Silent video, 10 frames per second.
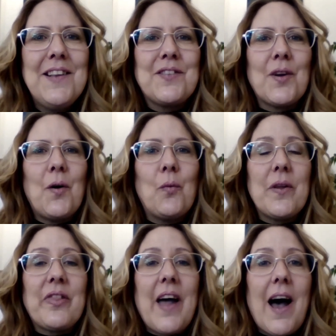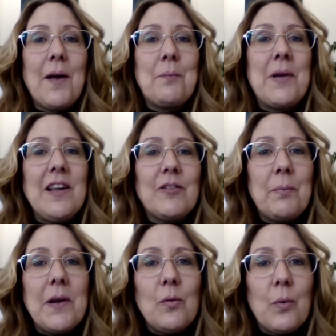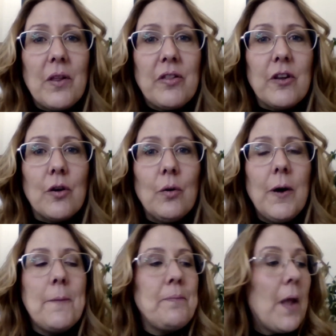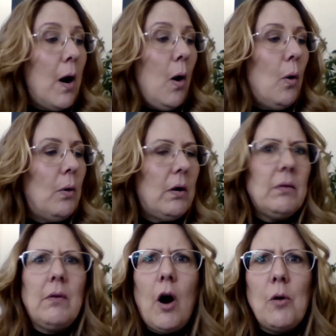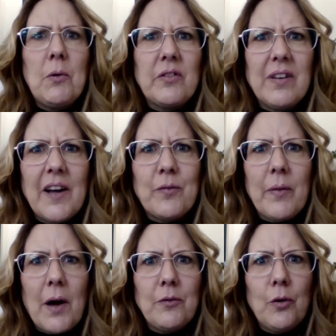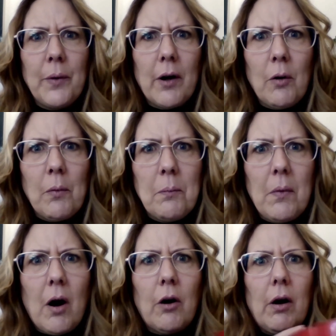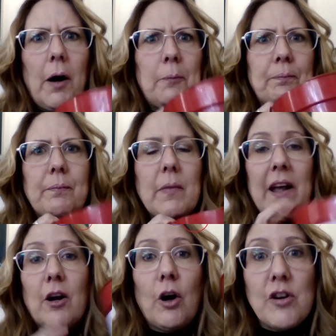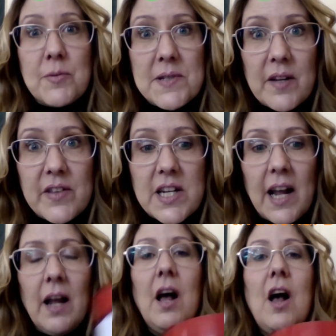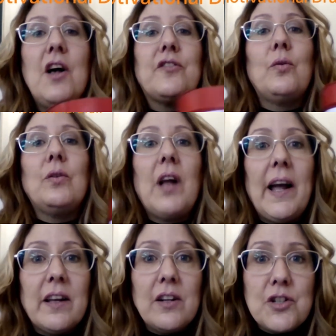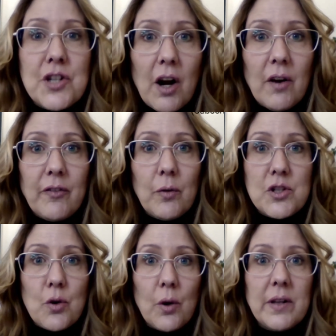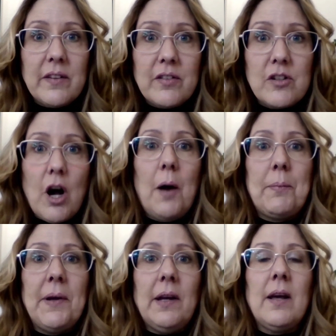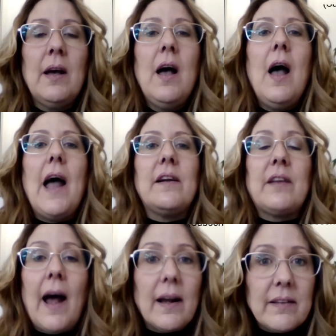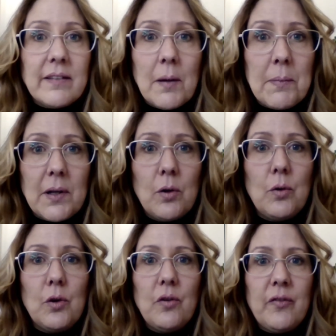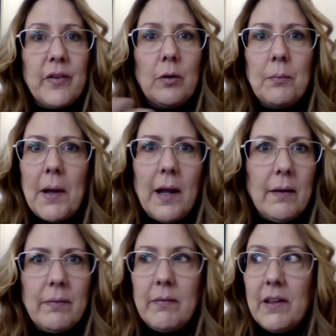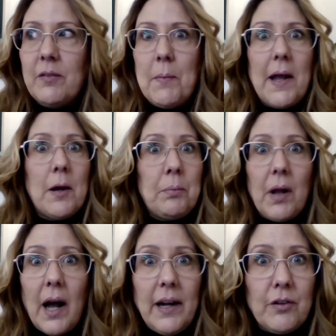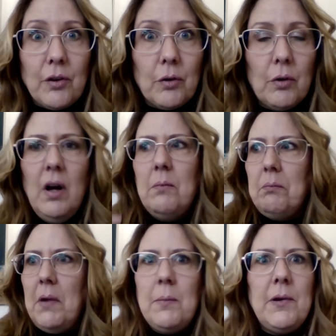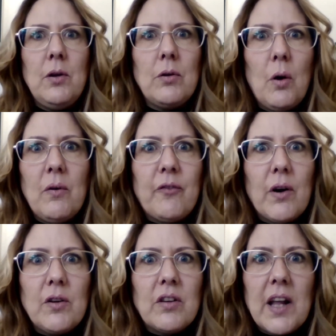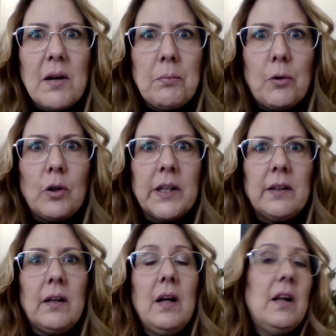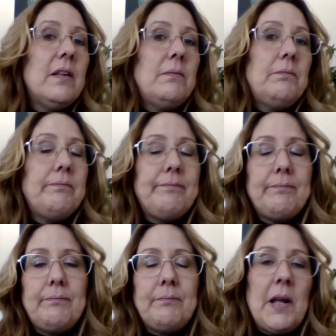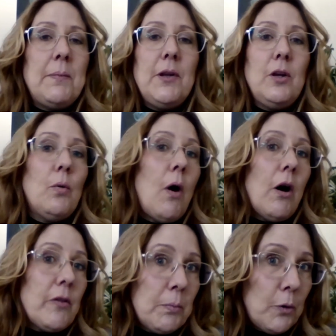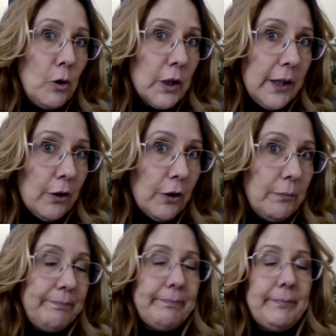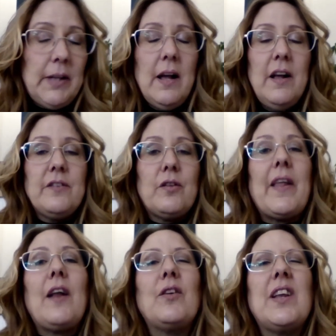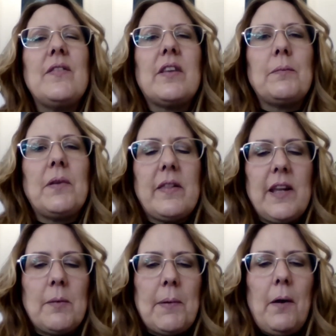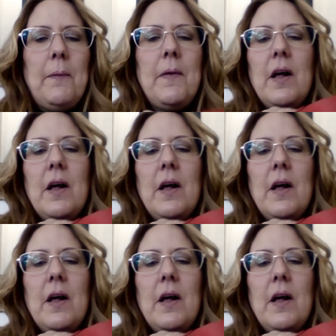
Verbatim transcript: So with that, peace be with you. Oh, almost left without doing our, our um, encouragement of the day. So like and share if you enjoyed this topic and tag somebody who you feel may this may apply to. Maybe you know a friend who's getting bullied. Maybe you are the bullier. So that'll give you something to think about.